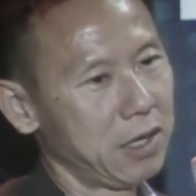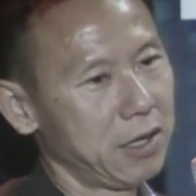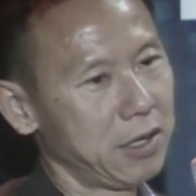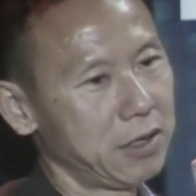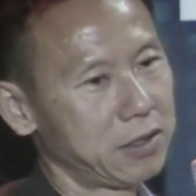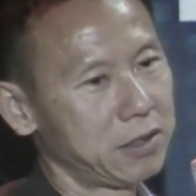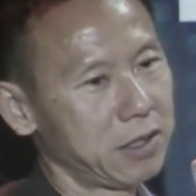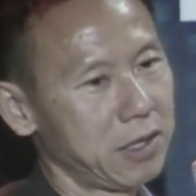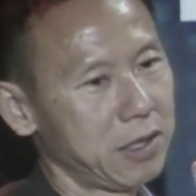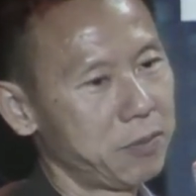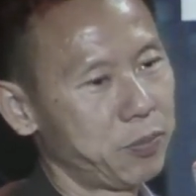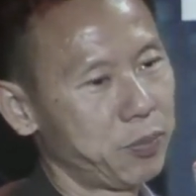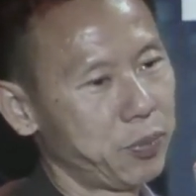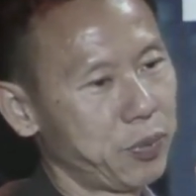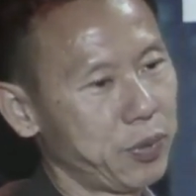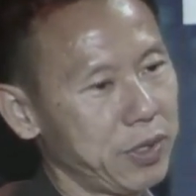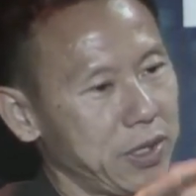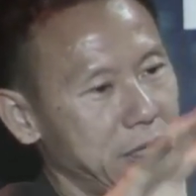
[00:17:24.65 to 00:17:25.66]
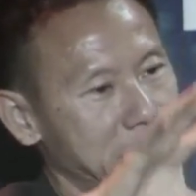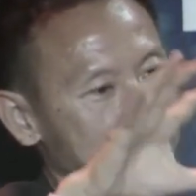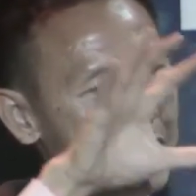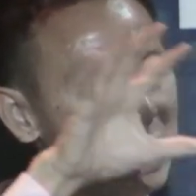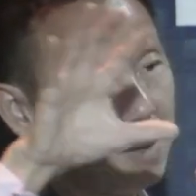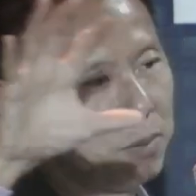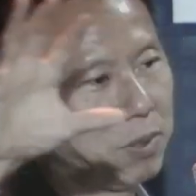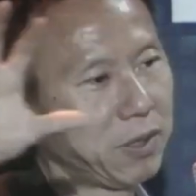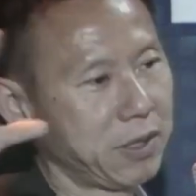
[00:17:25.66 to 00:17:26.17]
It's a pretty
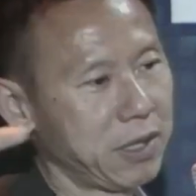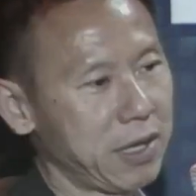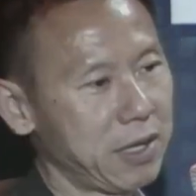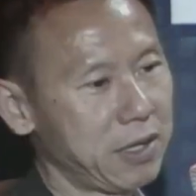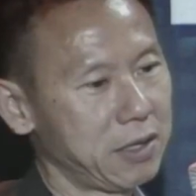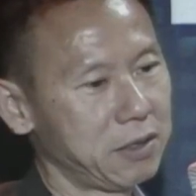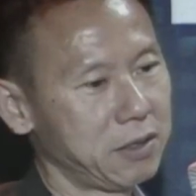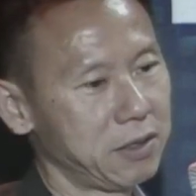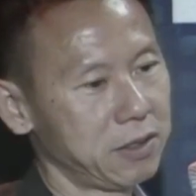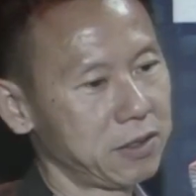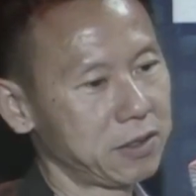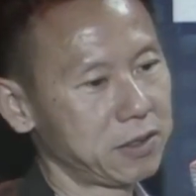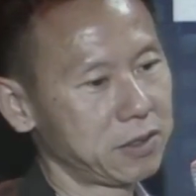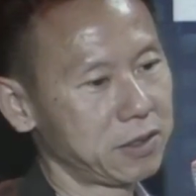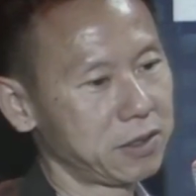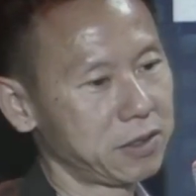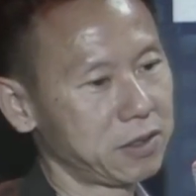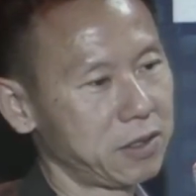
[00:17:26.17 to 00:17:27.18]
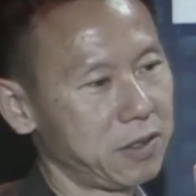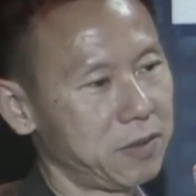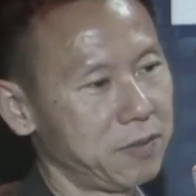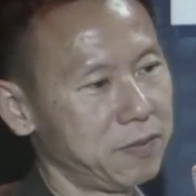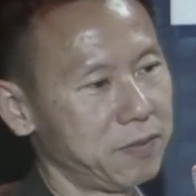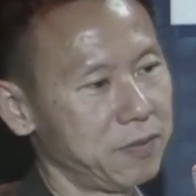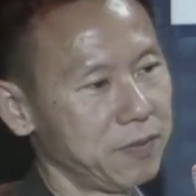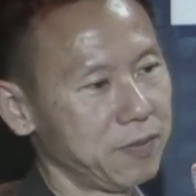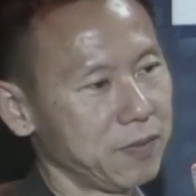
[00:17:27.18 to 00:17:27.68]
complicated
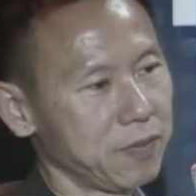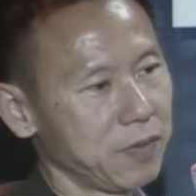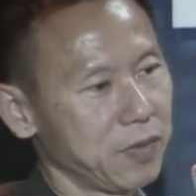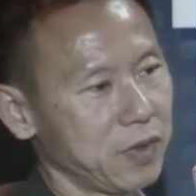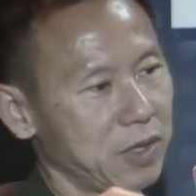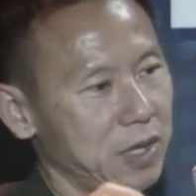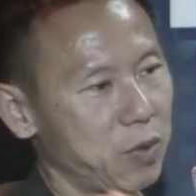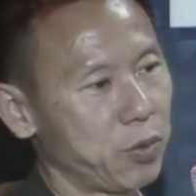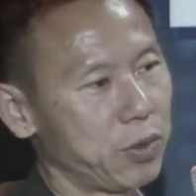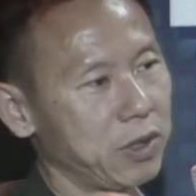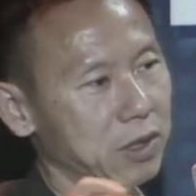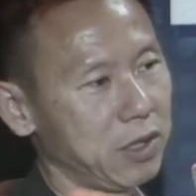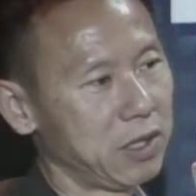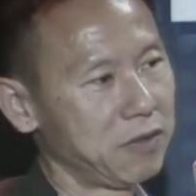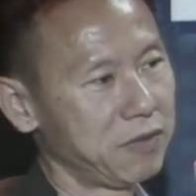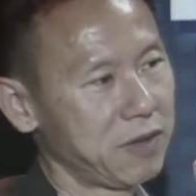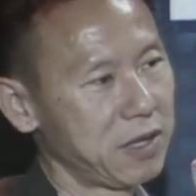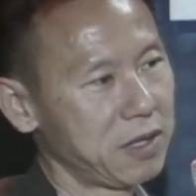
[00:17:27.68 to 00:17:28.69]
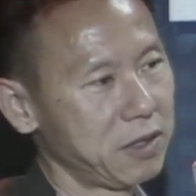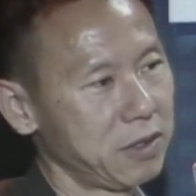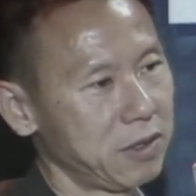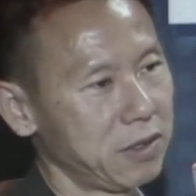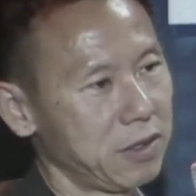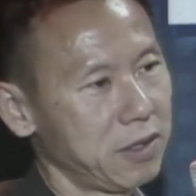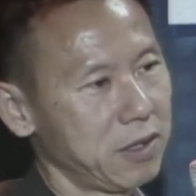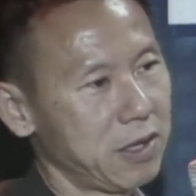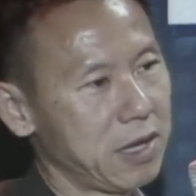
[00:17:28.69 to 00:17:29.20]
system that we live in,
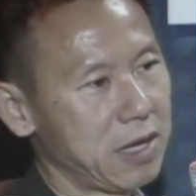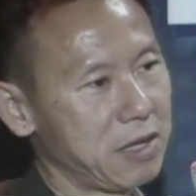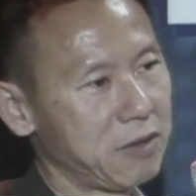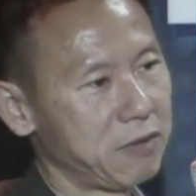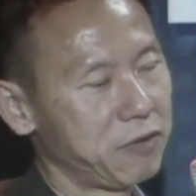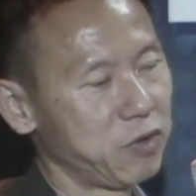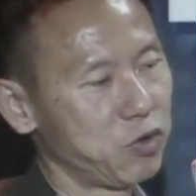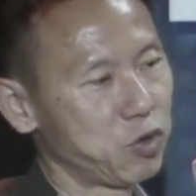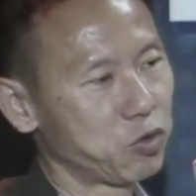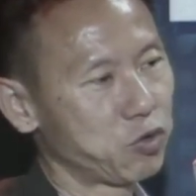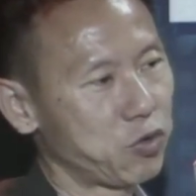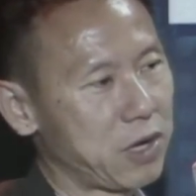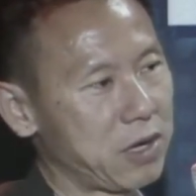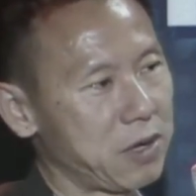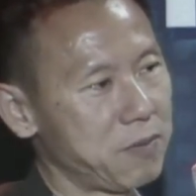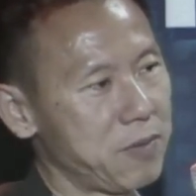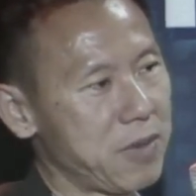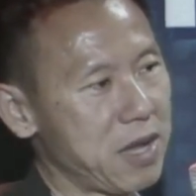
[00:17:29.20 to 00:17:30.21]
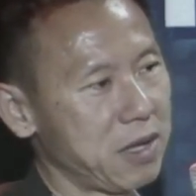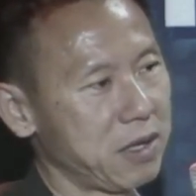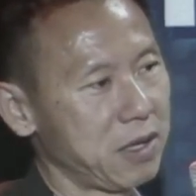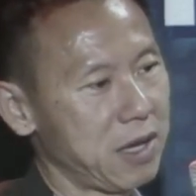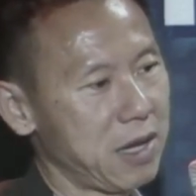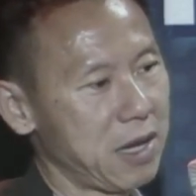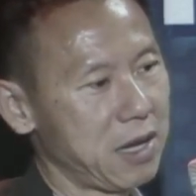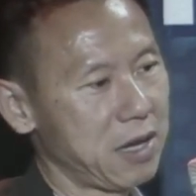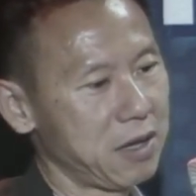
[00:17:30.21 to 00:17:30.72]
and if you're trying to make
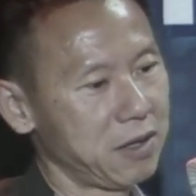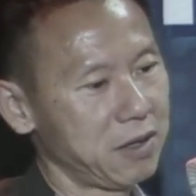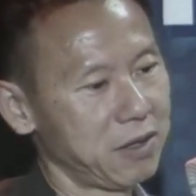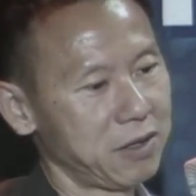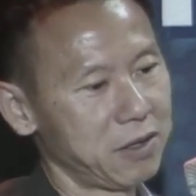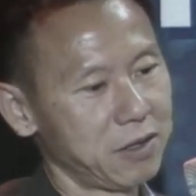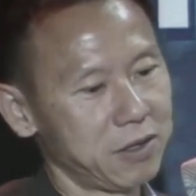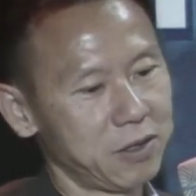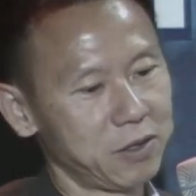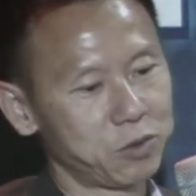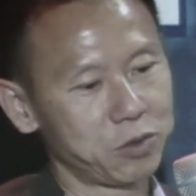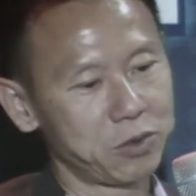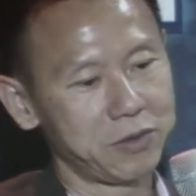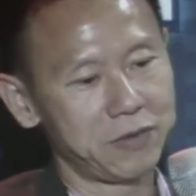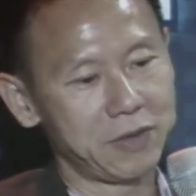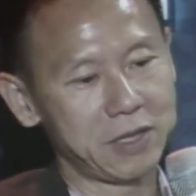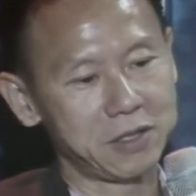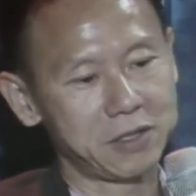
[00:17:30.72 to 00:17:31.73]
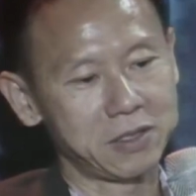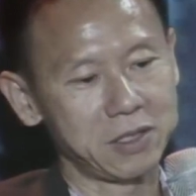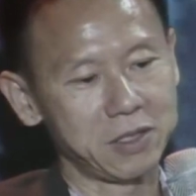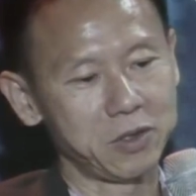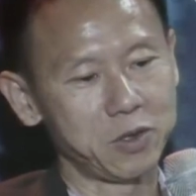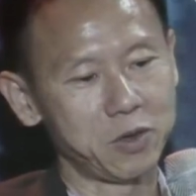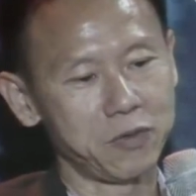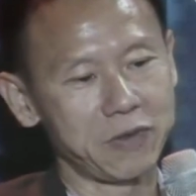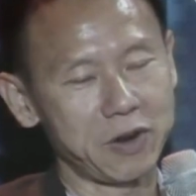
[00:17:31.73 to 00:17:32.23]
a sort of a
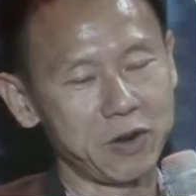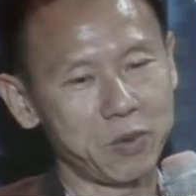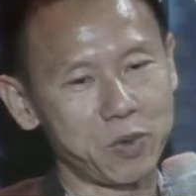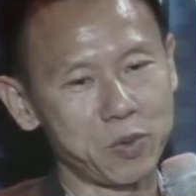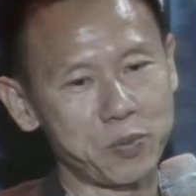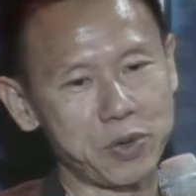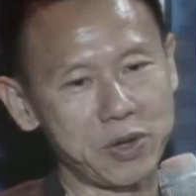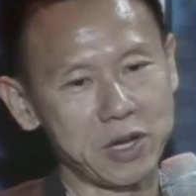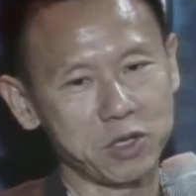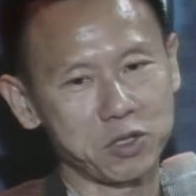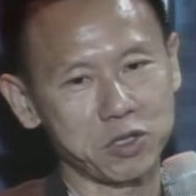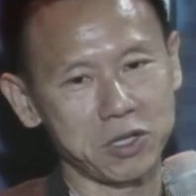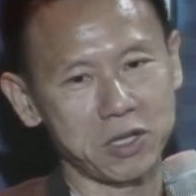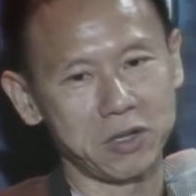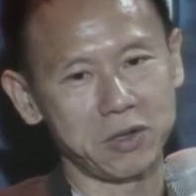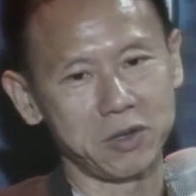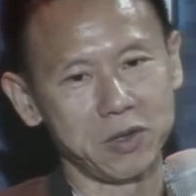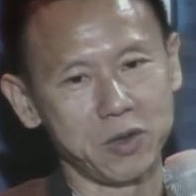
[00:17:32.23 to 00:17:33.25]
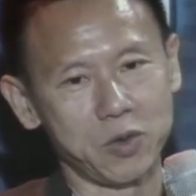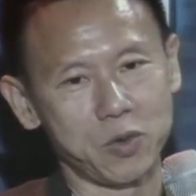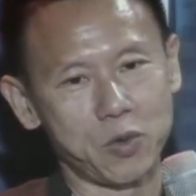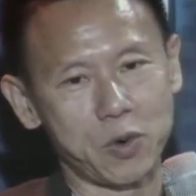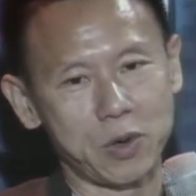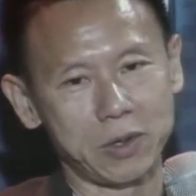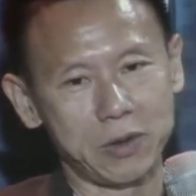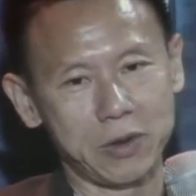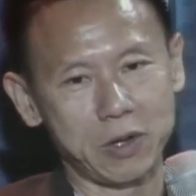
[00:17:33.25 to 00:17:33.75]
single variable prediction,
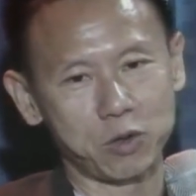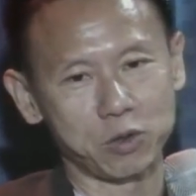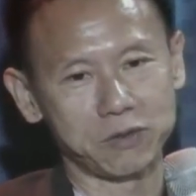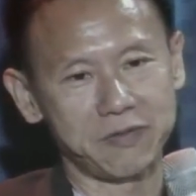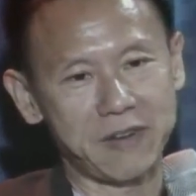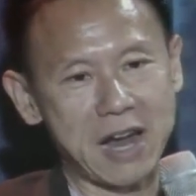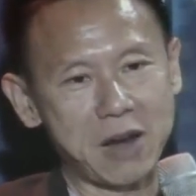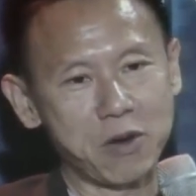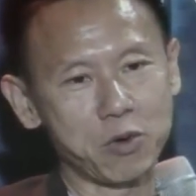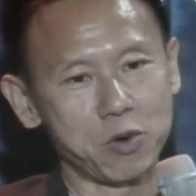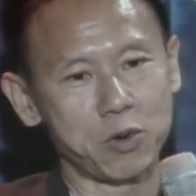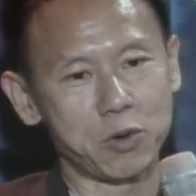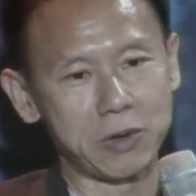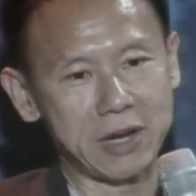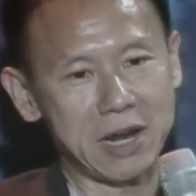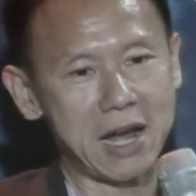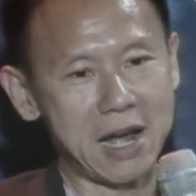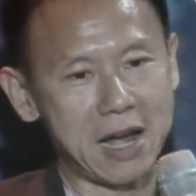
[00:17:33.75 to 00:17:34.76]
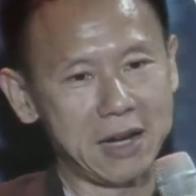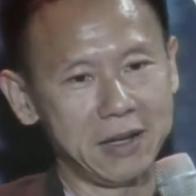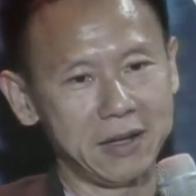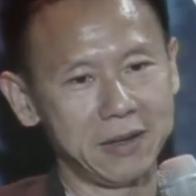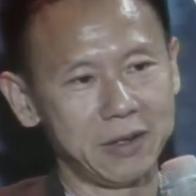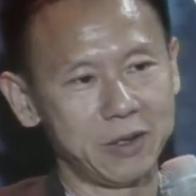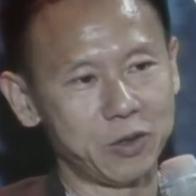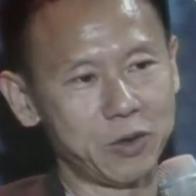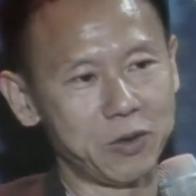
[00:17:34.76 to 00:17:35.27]
whether it goes viral or not,
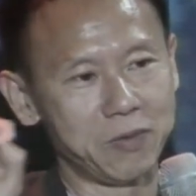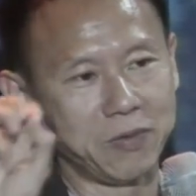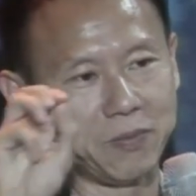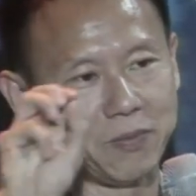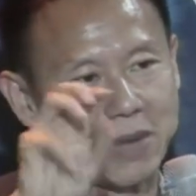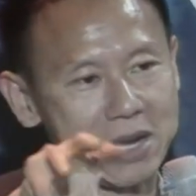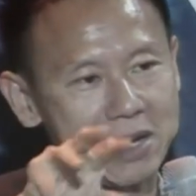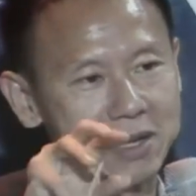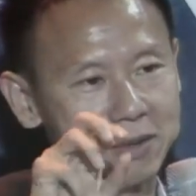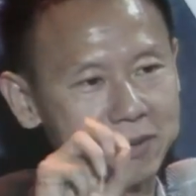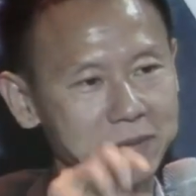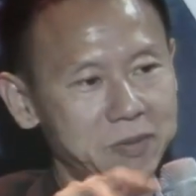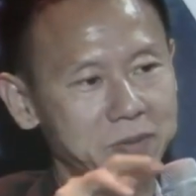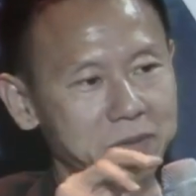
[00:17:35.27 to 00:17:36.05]
there are many